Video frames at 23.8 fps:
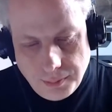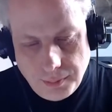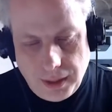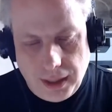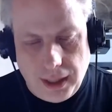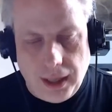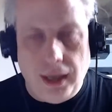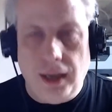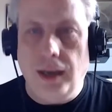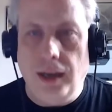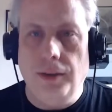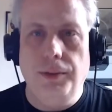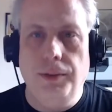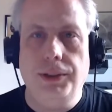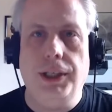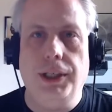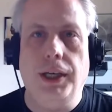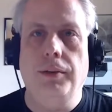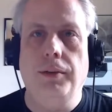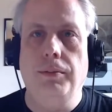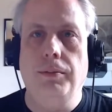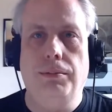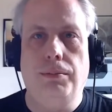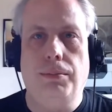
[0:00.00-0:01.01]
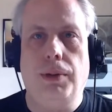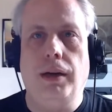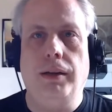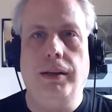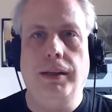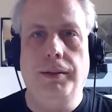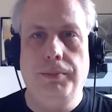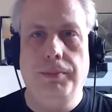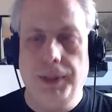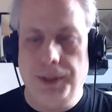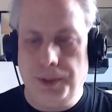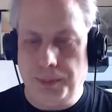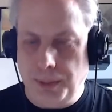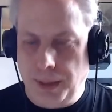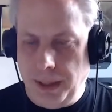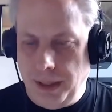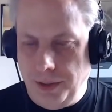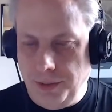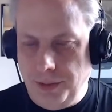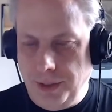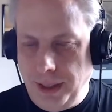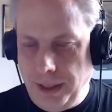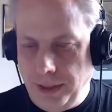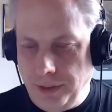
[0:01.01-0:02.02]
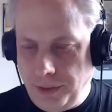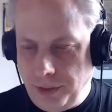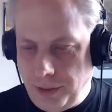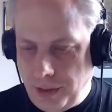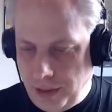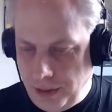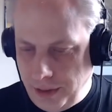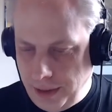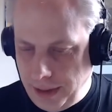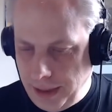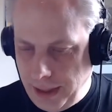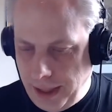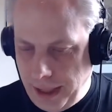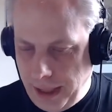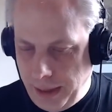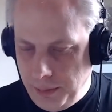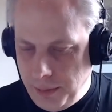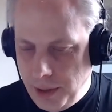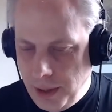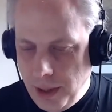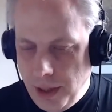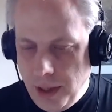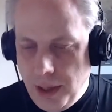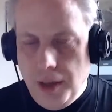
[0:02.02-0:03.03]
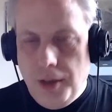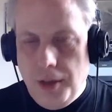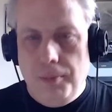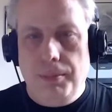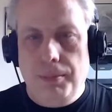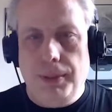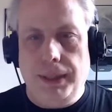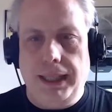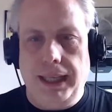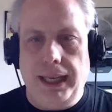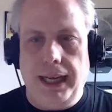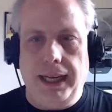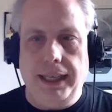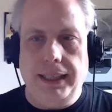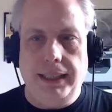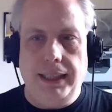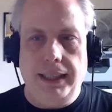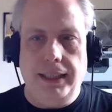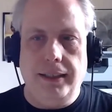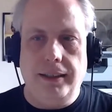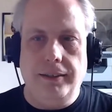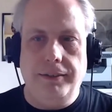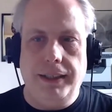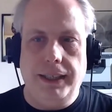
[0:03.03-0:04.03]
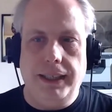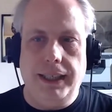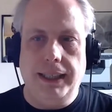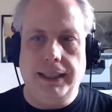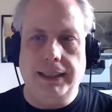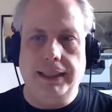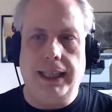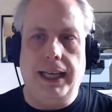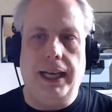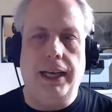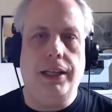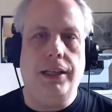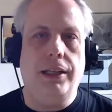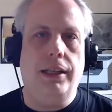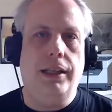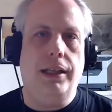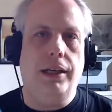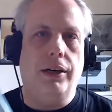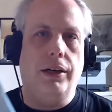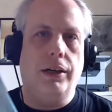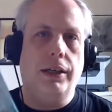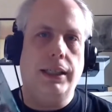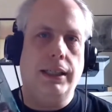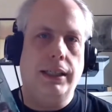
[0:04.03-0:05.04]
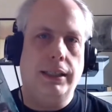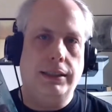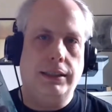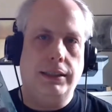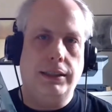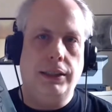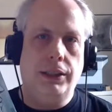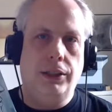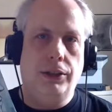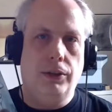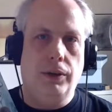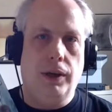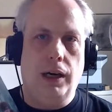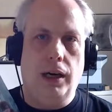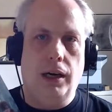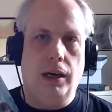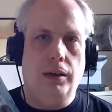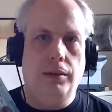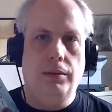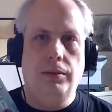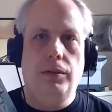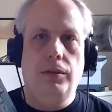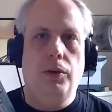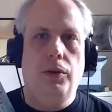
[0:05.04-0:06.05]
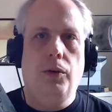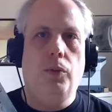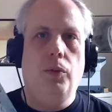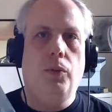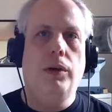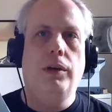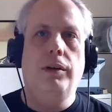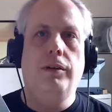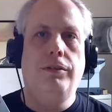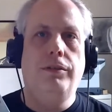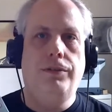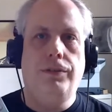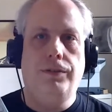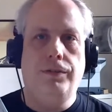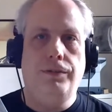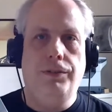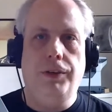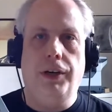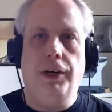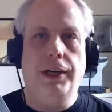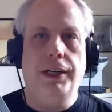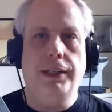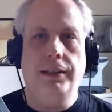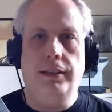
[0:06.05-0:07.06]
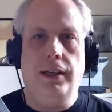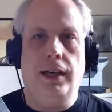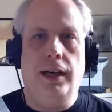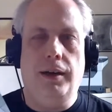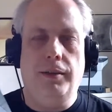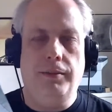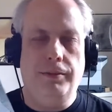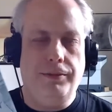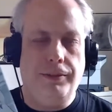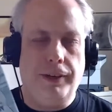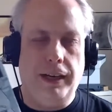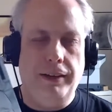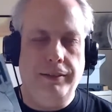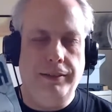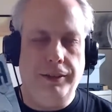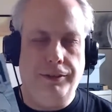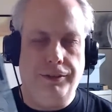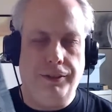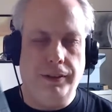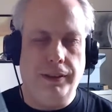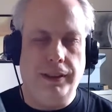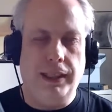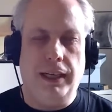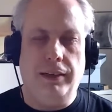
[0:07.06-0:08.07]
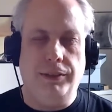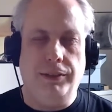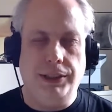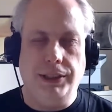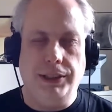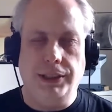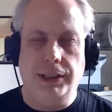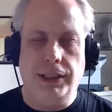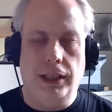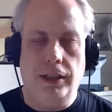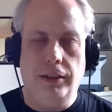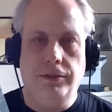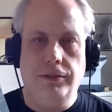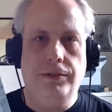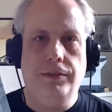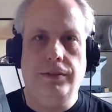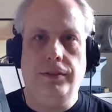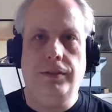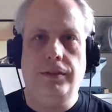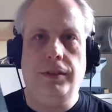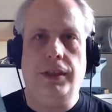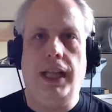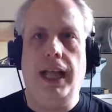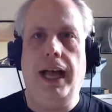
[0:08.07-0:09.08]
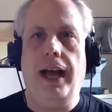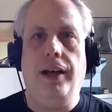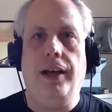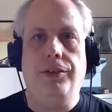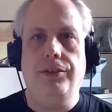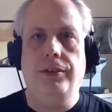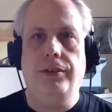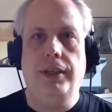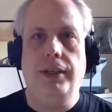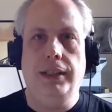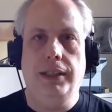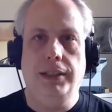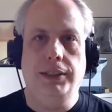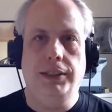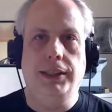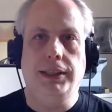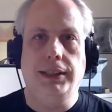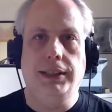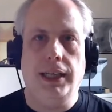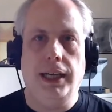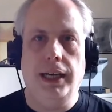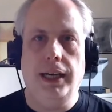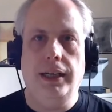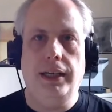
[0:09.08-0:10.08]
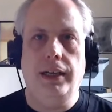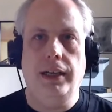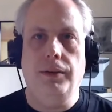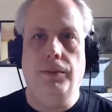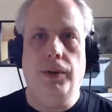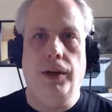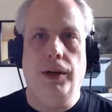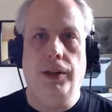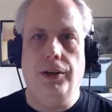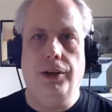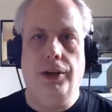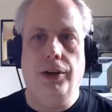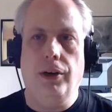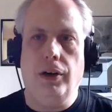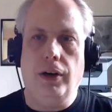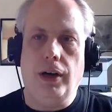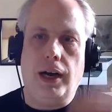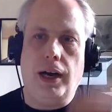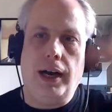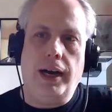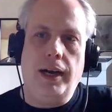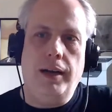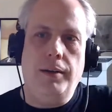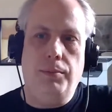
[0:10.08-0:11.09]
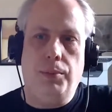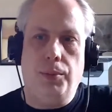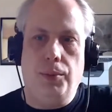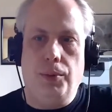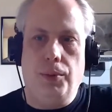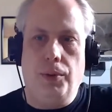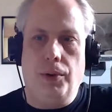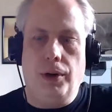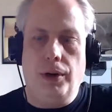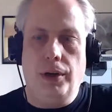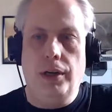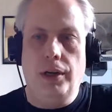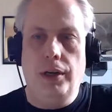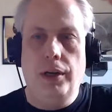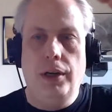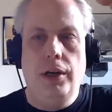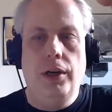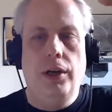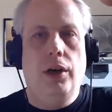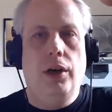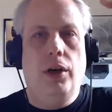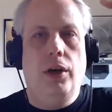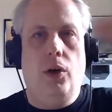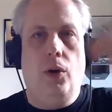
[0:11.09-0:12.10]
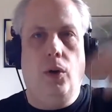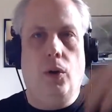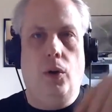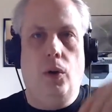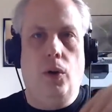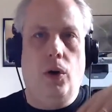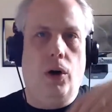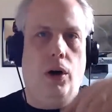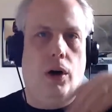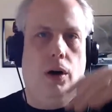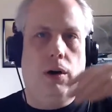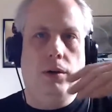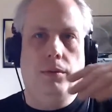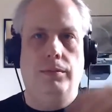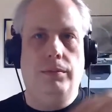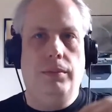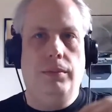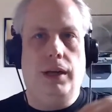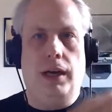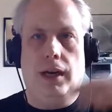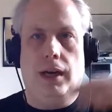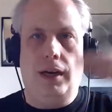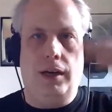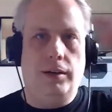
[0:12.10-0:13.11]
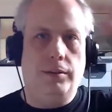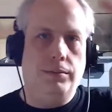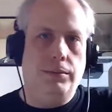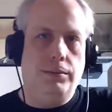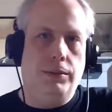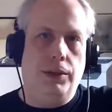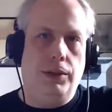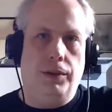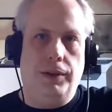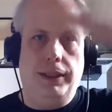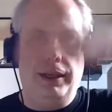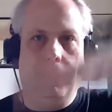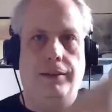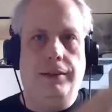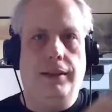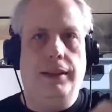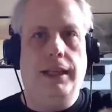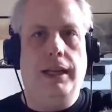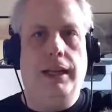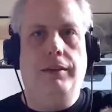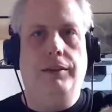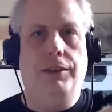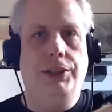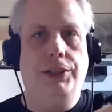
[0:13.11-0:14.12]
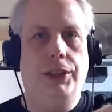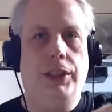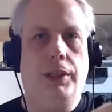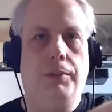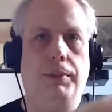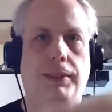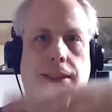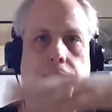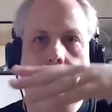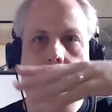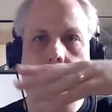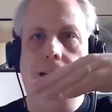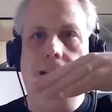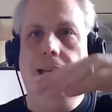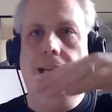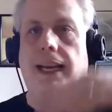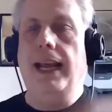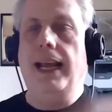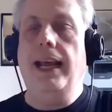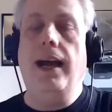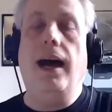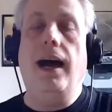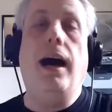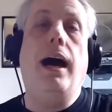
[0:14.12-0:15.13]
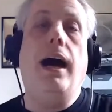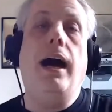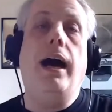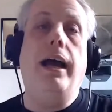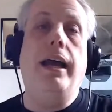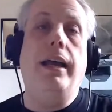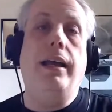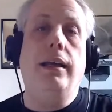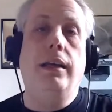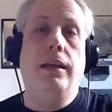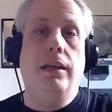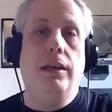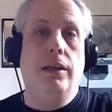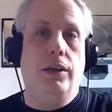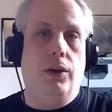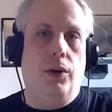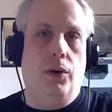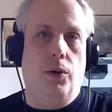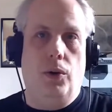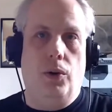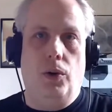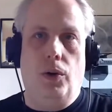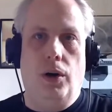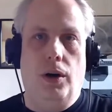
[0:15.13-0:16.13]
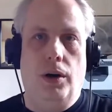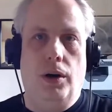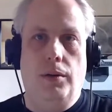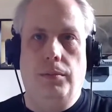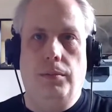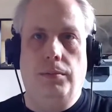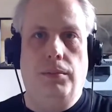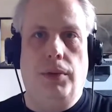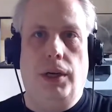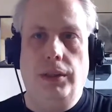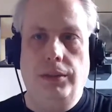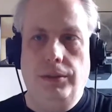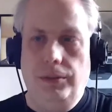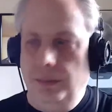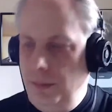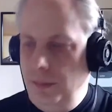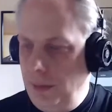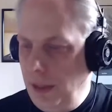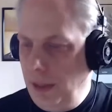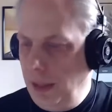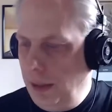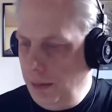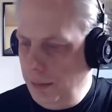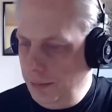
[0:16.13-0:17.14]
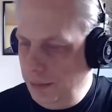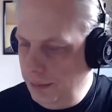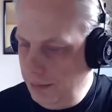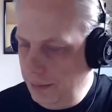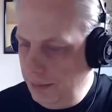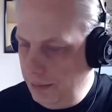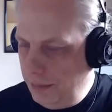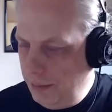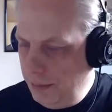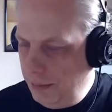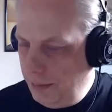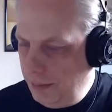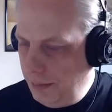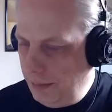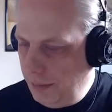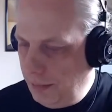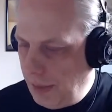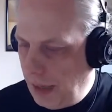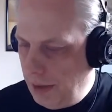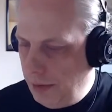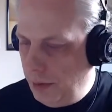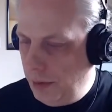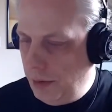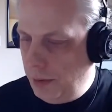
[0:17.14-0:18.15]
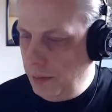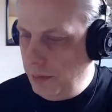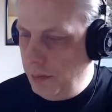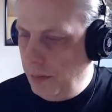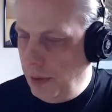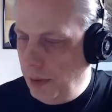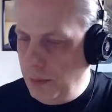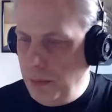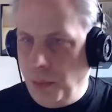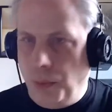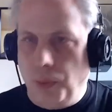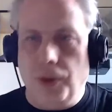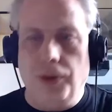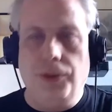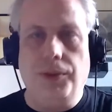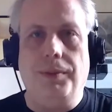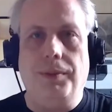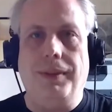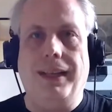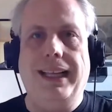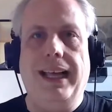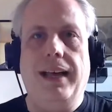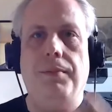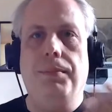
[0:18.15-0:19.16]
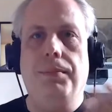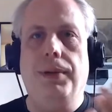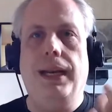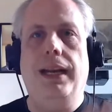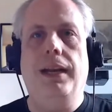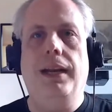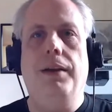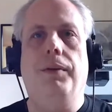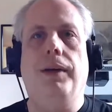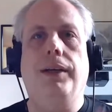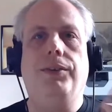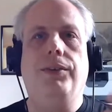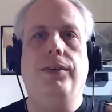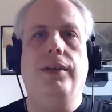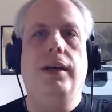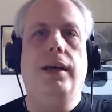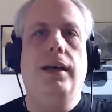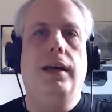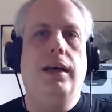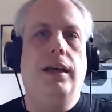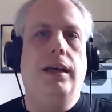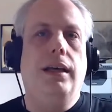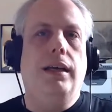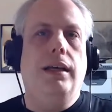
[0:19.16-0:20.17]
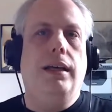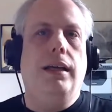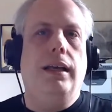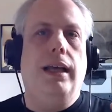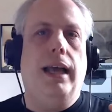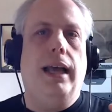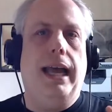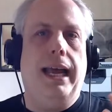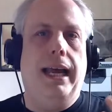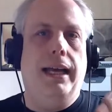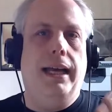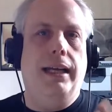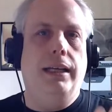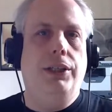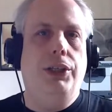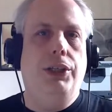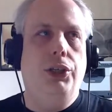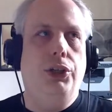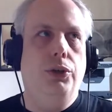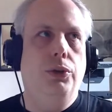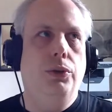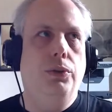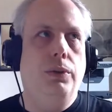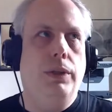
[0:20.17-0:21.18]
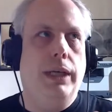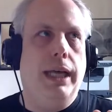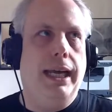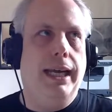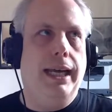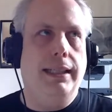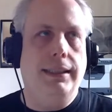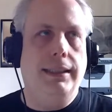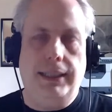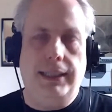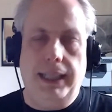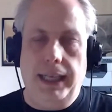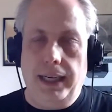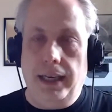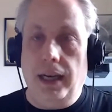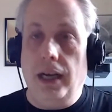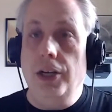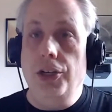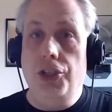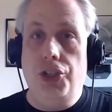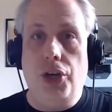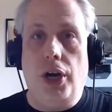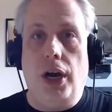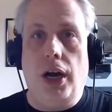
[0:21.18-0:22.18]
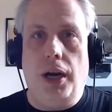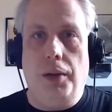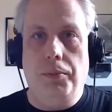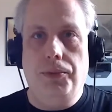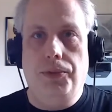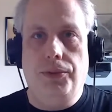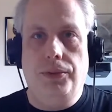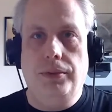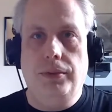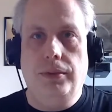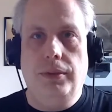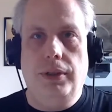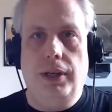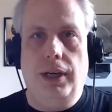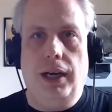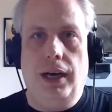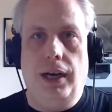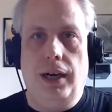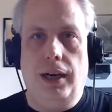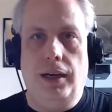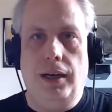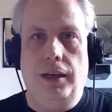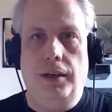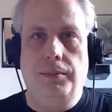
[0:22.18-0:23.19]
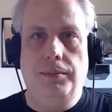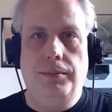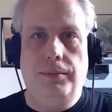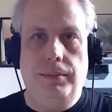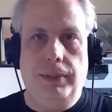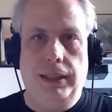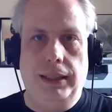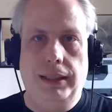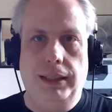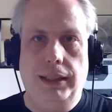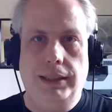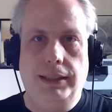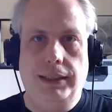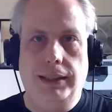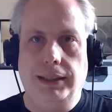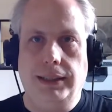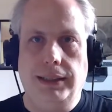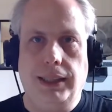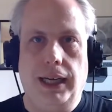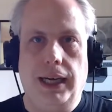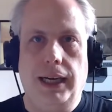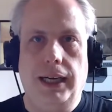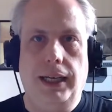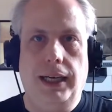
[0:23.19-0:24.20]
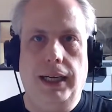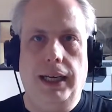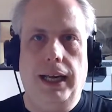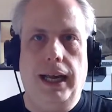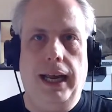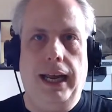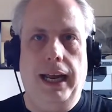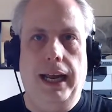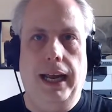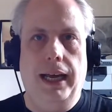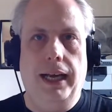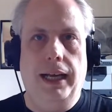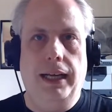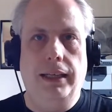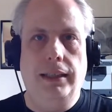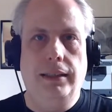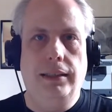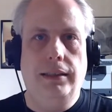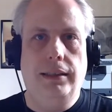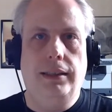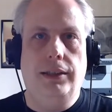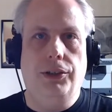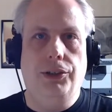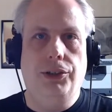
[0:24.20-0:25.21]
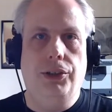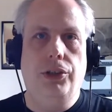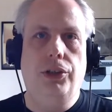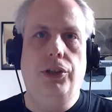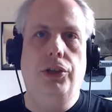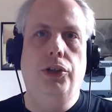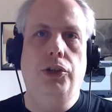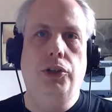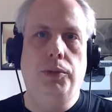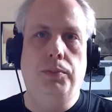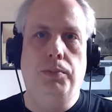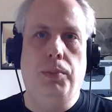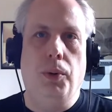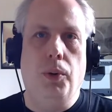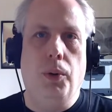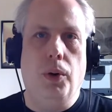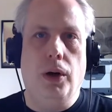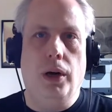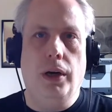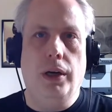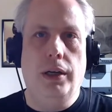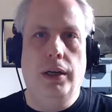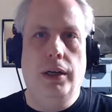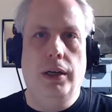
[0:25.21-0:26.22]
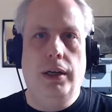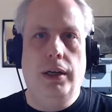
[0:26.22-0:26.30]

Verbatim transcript: uh, which I'm probably mispronouncing and slaughtering the name, but the idea of it is that there is you are one of very um, five different levels of class in the society, whether you're a highborn or um, going down the levels. You could be something like an AI or mud, um, I don't mudborn or something like that. But anyways, and you can take on jobs um, in this society. And there's a news board